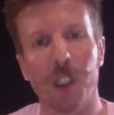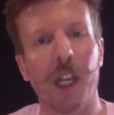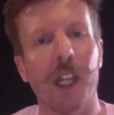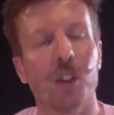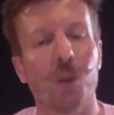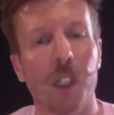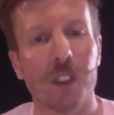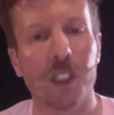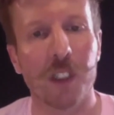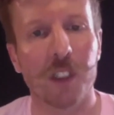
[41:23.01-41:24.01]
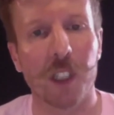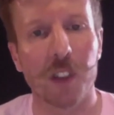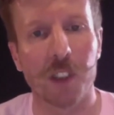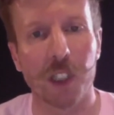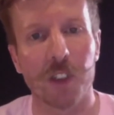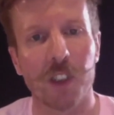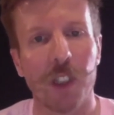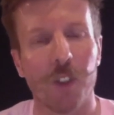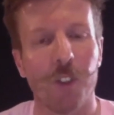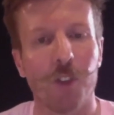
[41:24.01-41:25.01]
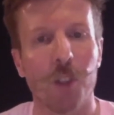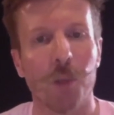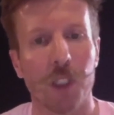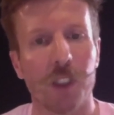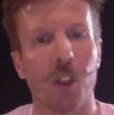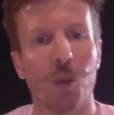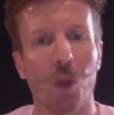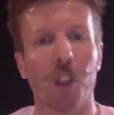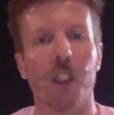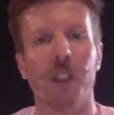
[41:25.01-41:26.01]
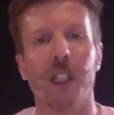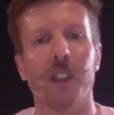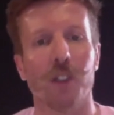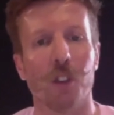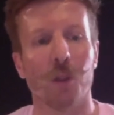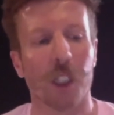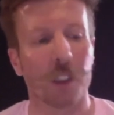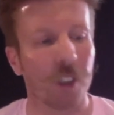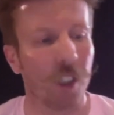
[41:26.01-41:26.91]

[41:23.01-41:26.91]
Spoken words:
And hence why I set aside kind of 10 to 15 minutes in the working day to do that